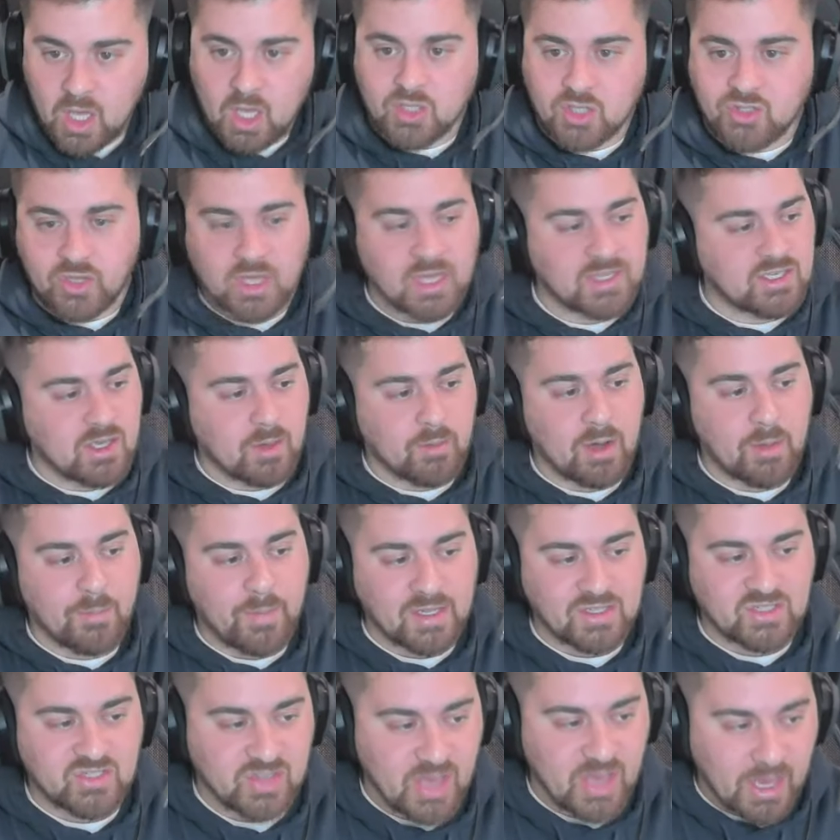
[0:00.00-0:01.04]
So that's coming up
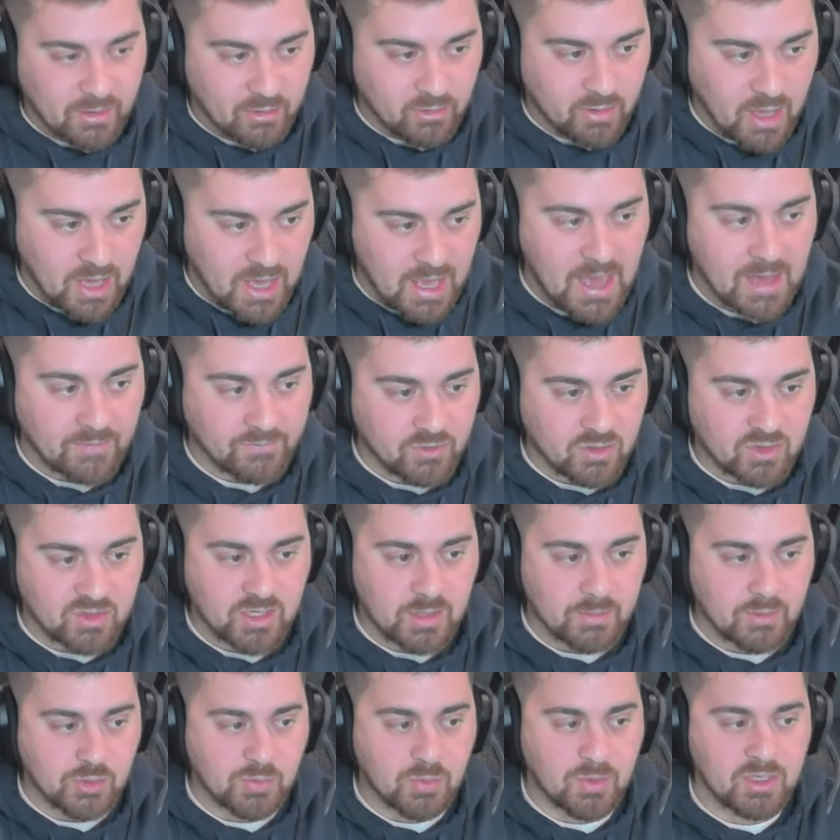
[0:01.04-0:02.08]
on Saturday after the
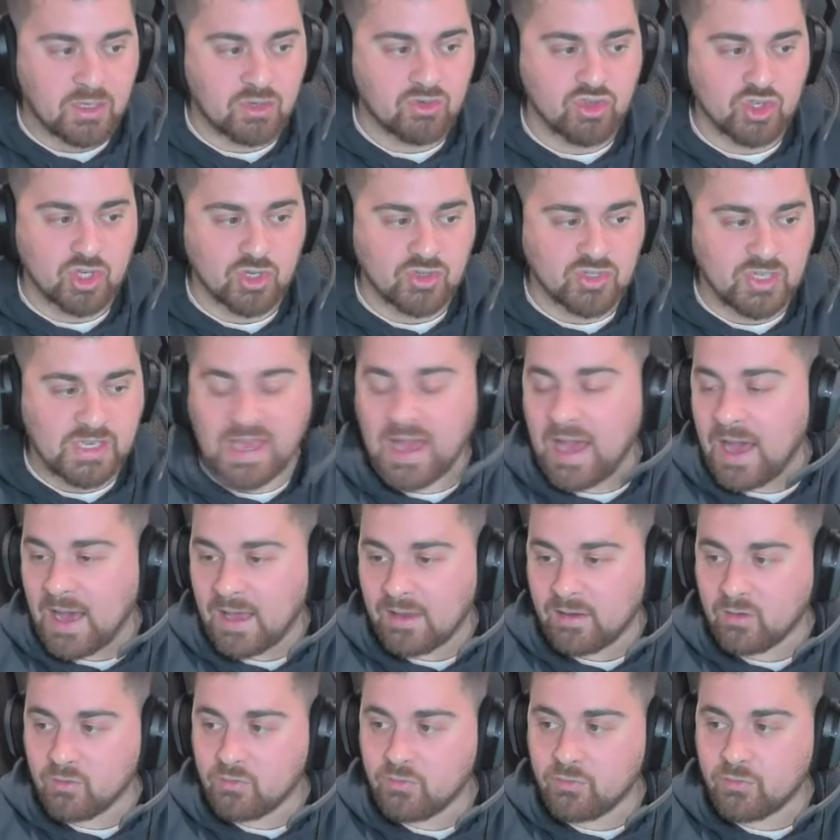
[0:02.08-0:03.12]
Sabres play New Jersey
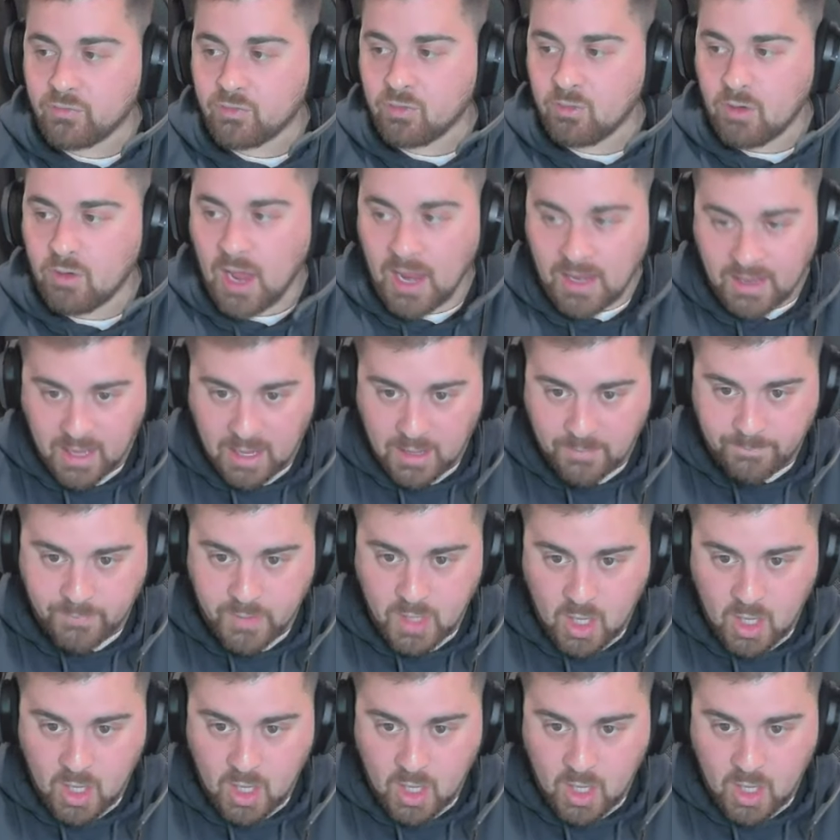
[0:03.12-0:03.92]
on Friday.